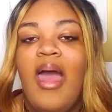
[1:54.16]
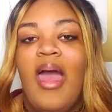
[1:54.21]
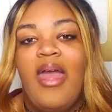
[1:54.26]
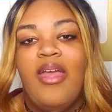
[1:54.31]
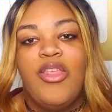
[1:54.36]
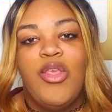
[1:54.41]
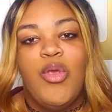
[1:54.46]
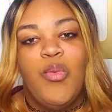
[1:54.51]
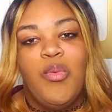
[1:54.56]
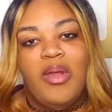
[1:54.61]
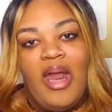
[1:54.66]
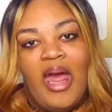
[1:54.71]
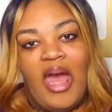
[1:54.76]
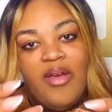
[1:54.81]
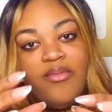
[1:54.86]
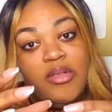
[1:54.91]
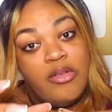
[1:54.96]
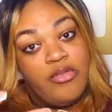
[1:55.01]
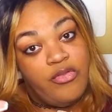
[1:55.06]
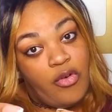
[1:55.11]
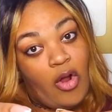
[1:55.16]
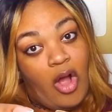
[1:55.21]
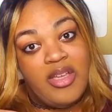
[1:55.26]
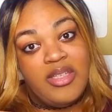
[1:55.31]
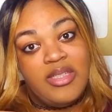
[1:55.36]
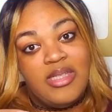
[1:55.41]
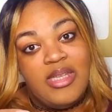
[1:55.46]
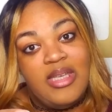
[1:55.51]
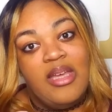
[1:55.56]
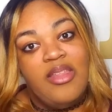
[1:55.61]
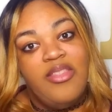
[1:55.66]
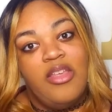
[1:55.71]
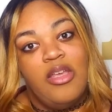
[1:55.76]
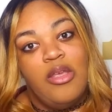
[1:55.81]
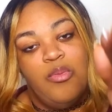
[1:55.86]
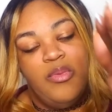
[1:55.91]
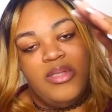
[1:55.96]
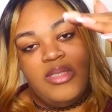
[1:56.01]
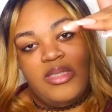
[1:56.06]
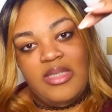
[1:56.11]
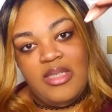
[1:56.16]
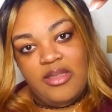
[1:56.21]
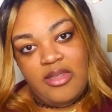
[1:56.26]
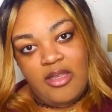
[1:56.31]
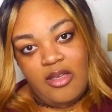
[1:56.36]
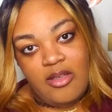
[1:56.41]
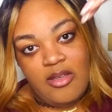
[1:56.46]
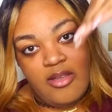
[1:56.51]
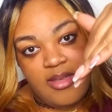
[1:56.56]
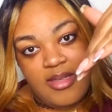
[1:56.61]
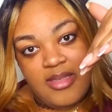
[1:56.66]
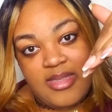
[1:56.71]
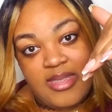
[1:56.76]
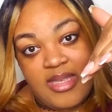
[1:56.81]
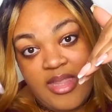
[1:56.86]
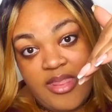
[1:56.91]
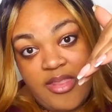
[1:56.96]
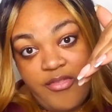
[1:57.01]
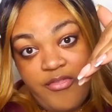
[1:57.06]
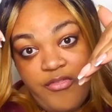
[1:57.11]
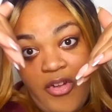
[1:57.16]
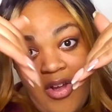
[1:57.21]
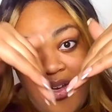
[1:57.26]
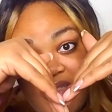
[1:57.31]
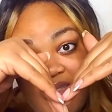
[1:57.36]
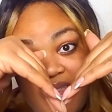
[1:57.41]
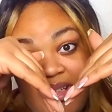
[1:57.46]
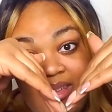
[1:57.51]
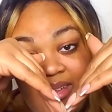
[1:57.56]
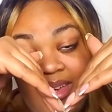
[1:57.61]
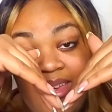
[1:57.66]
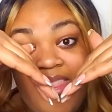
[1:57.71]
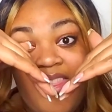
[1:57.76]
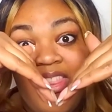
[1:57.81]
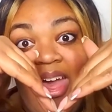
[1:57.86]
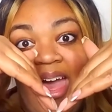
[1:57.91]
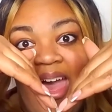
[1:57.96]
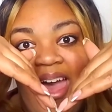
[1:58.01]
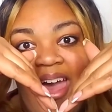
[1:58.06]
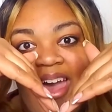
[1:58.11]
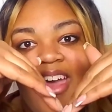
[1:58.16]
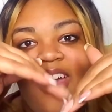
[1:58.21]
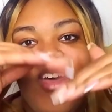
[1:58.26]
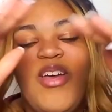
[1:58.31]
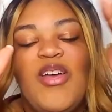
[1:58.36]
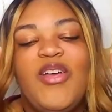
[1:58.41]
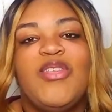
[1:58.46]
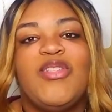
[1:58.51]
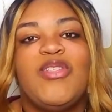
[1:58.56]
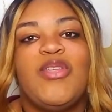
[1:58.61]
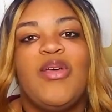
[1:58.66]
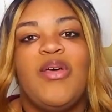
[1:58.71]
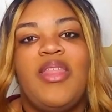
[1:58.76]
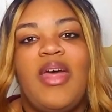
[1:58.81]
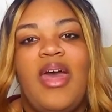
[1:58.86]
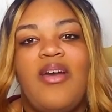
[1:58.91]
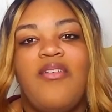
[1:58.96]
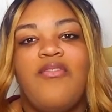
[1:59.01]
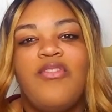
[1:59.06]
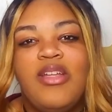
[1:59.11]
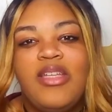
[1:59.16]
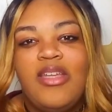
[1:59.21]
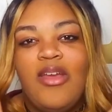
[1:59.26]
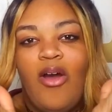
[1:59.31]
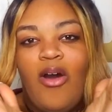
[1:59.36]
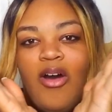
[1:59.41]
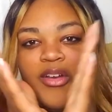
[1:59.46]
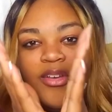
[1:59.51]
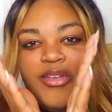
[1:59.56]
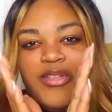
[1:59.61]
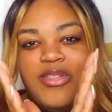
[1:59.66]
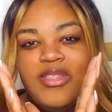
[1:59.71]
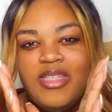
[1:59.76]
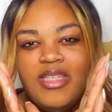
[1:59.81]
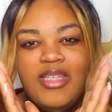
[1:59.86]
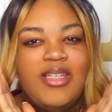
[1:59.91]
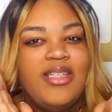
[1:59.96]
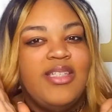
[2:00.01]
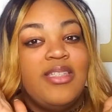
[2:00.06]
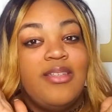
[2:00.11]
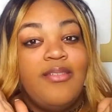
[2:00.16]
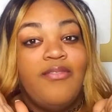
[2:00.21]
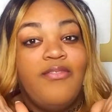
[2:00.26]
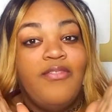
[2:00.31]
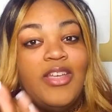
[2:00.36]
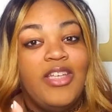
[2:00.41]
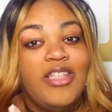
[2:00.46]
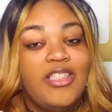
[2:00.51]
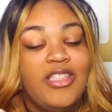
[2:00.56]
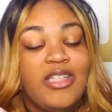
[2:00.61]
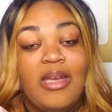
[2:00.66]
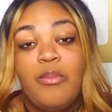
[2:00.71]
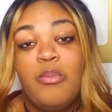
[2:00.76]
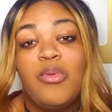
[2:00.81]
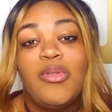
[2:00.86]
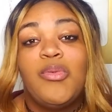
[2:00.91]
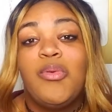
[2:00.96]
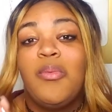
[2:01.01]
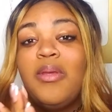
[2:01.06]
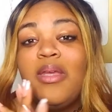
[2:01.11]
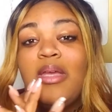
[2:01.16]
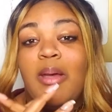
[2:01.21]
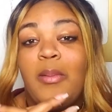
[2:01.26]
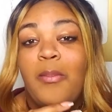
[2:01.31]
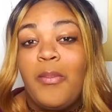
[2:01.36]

and you would have your frosting and then you would stick the cookies in the frosting like that so that really all you see is a V shape which would be a